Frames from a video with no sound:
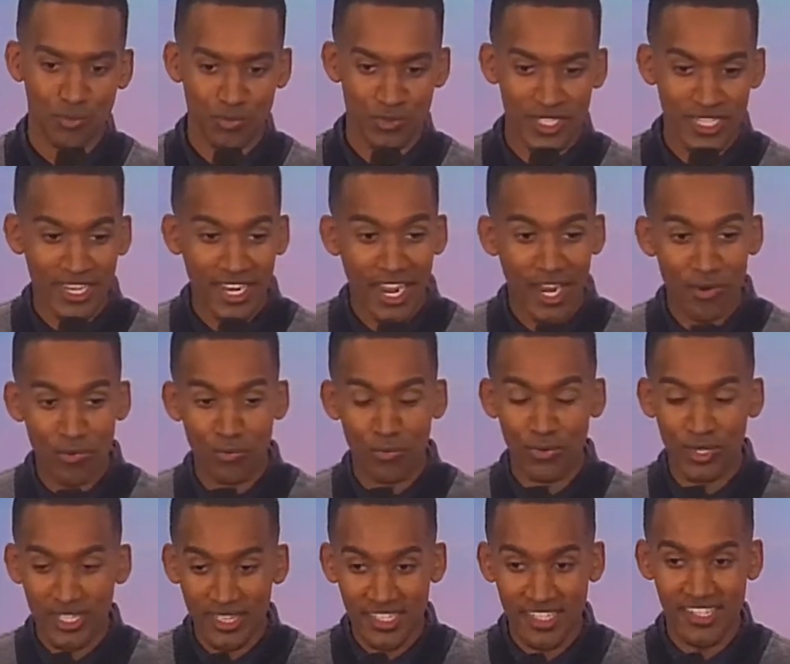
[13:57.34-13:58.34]
Did I
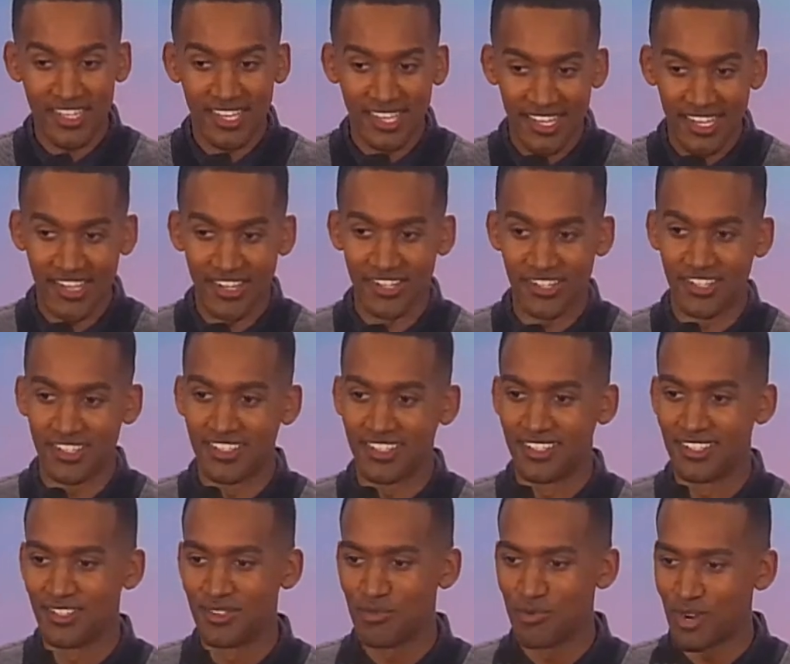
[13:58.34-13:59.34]
really hear
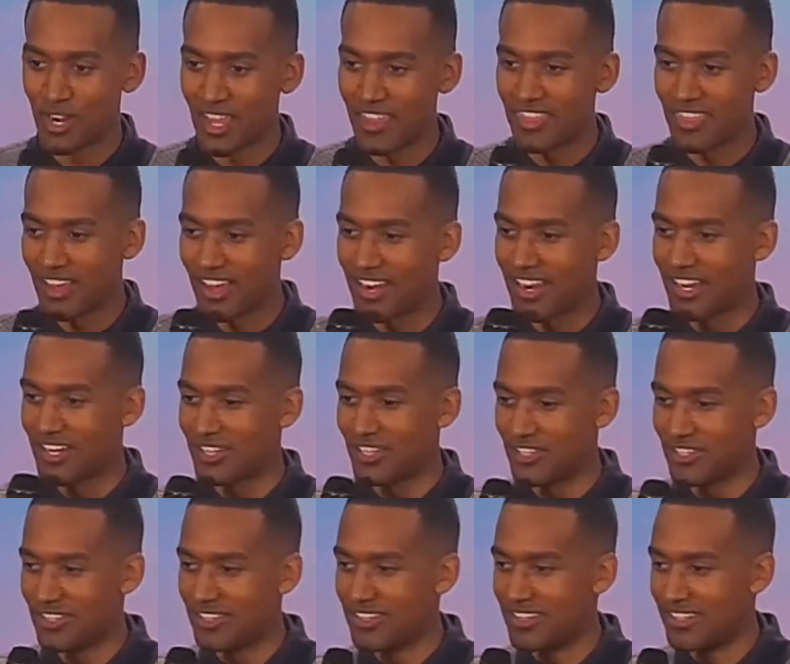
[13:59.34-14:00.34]
what I thought I
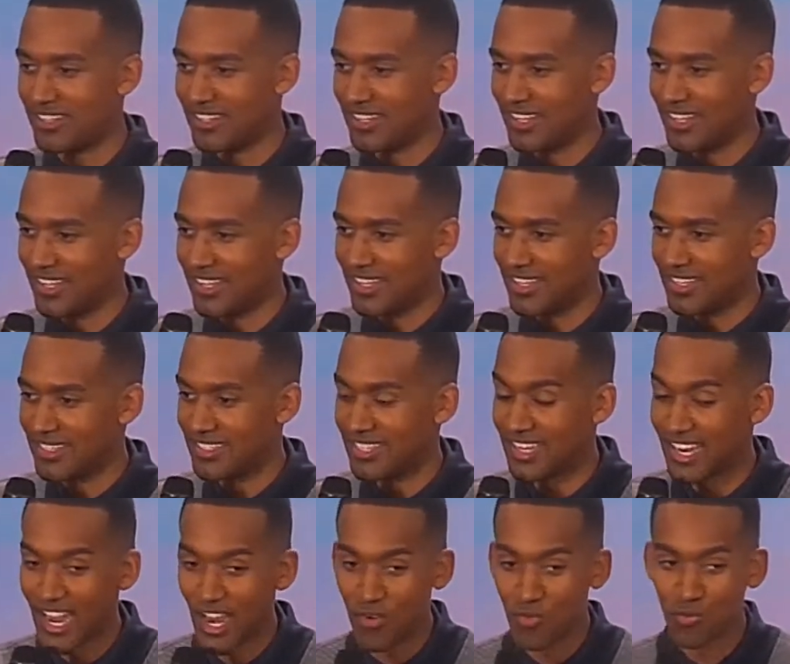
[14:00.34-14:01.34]
heard?
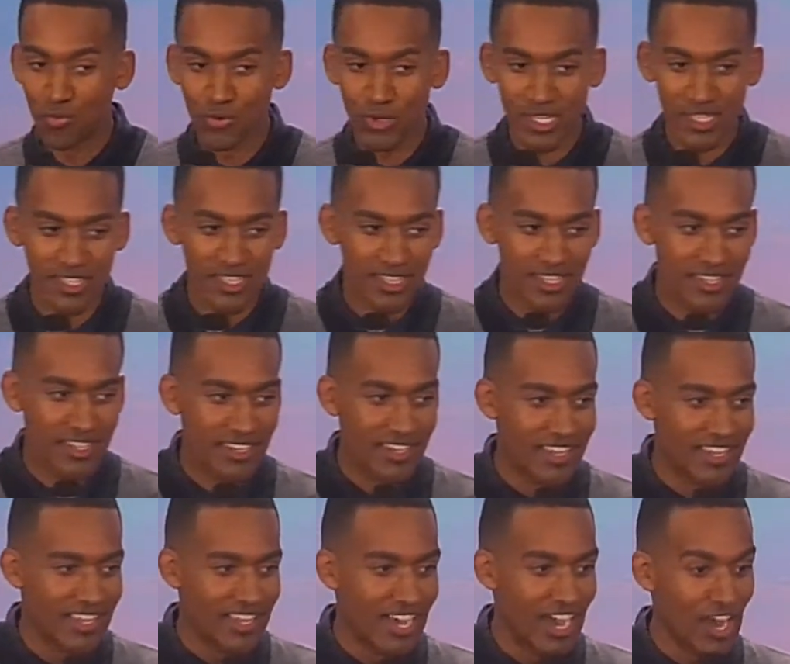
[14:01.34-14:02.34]
Did I really
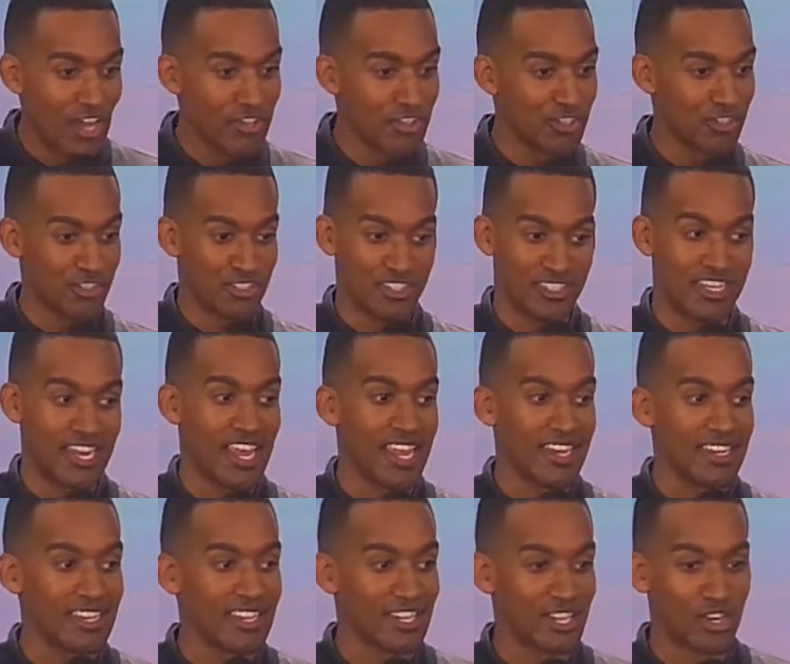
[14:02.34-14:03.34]

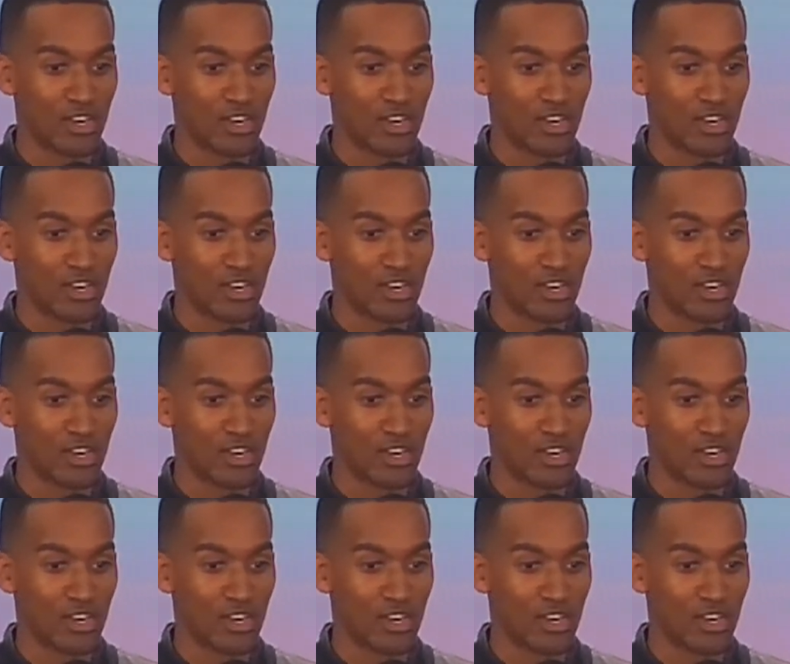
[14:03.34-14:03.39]
understand it